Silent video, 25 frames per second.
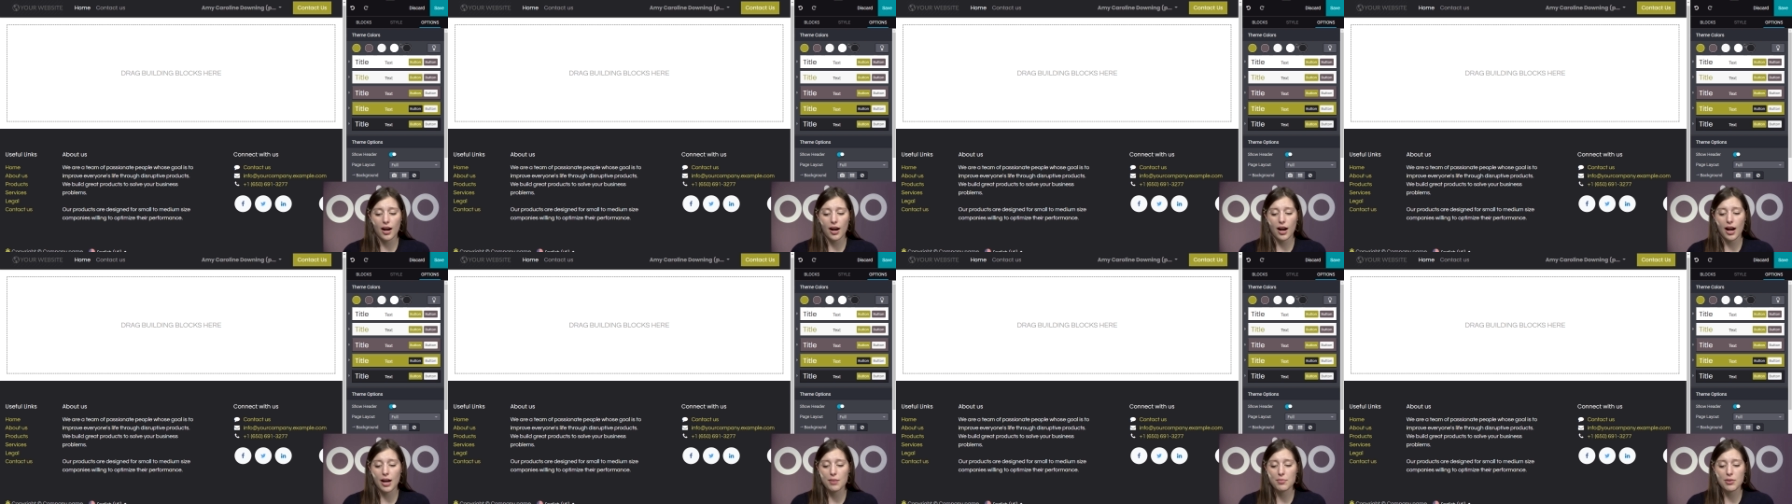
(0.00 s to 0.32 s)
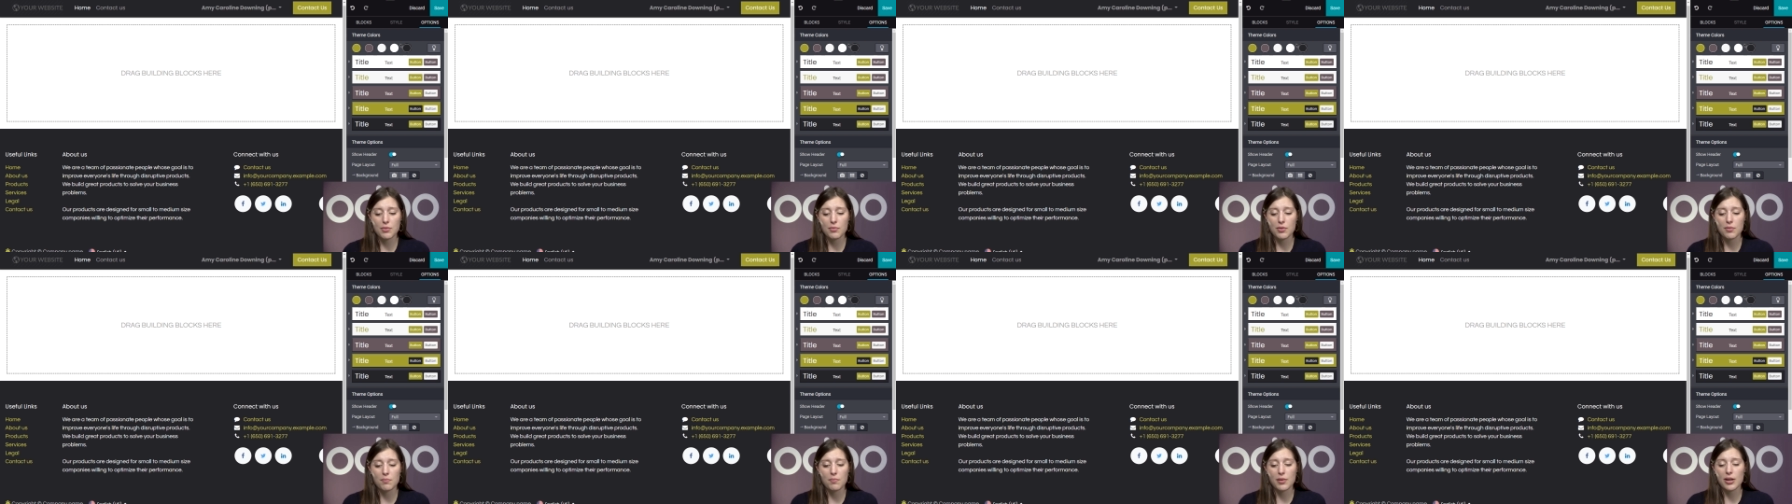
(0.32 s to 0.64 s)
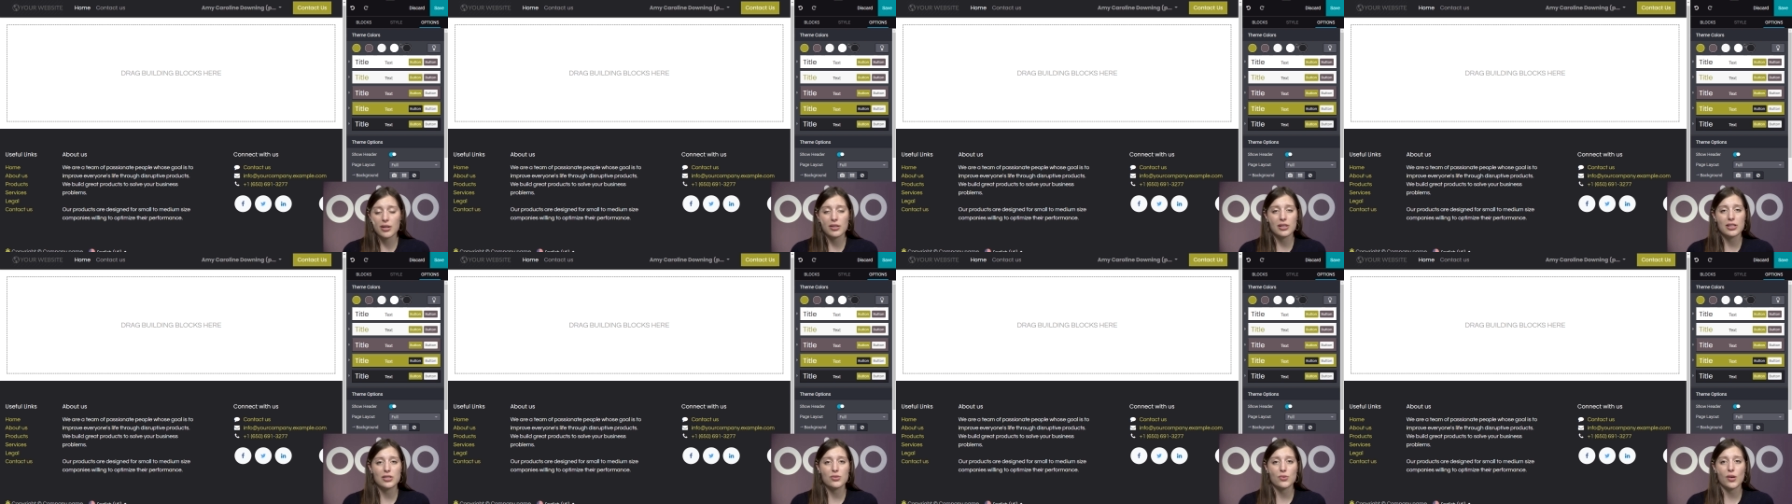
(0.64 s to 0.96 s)
I mean, we
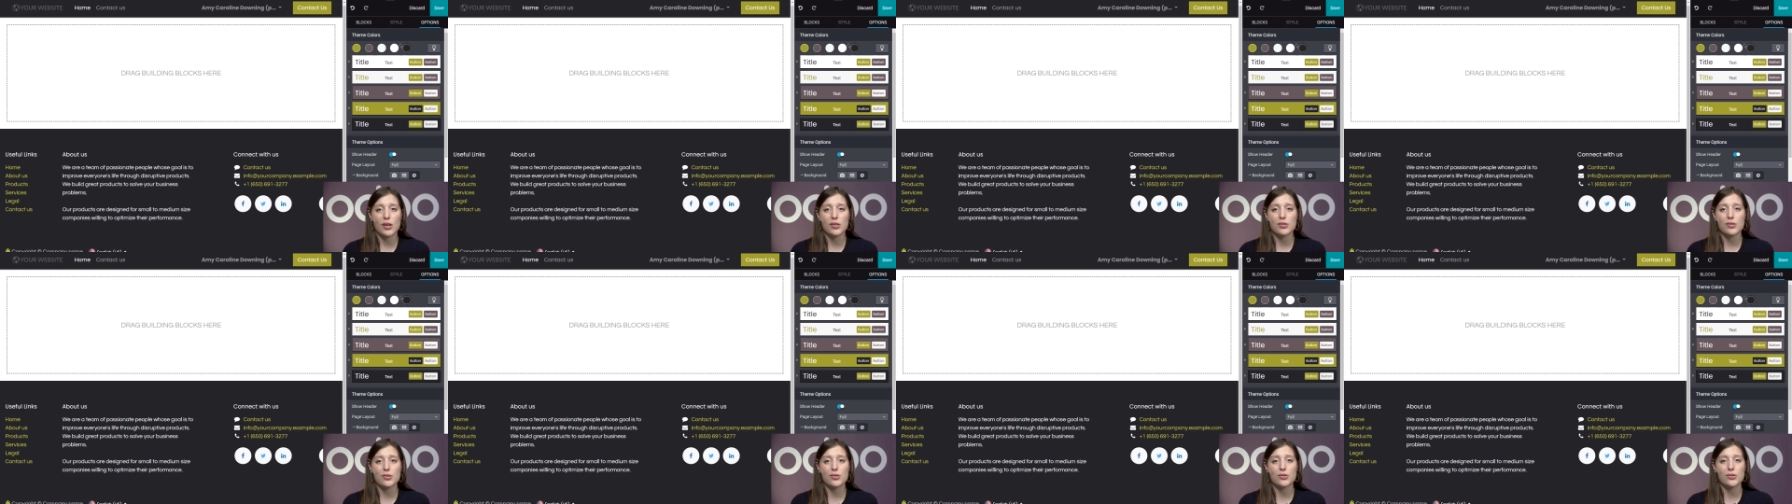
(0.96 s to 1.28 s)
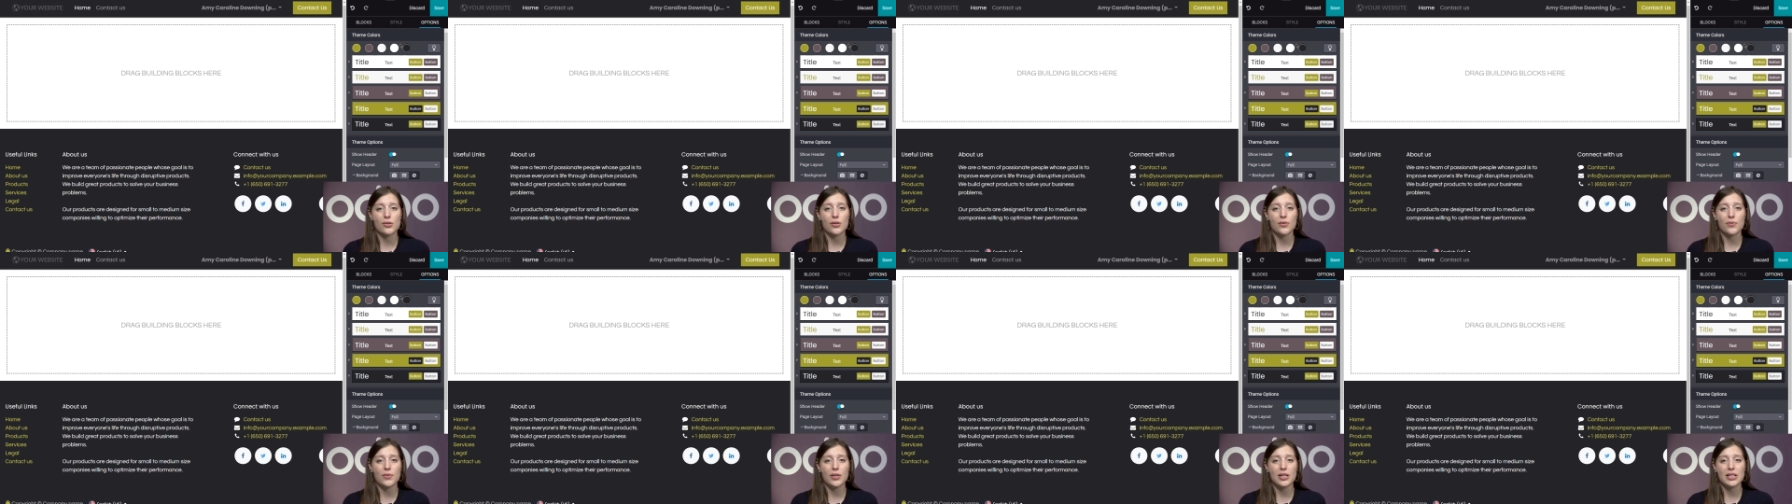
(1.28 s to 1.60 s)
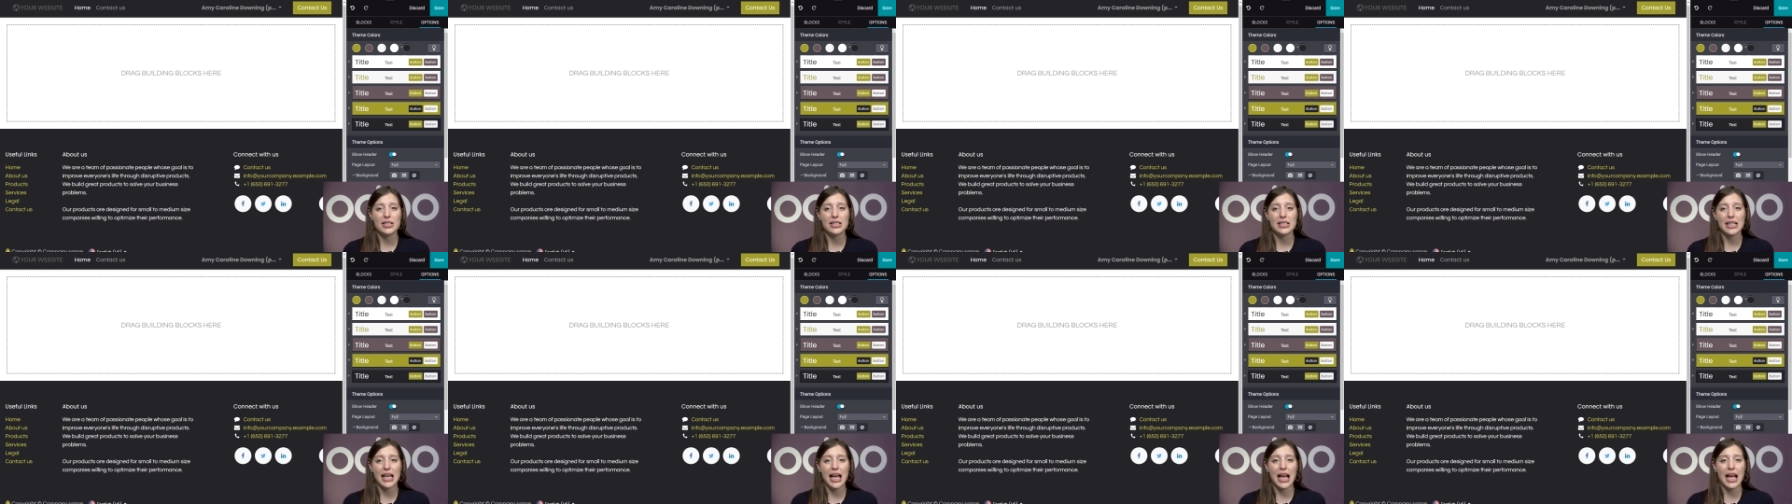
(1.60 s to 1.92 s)
barely scratched the surface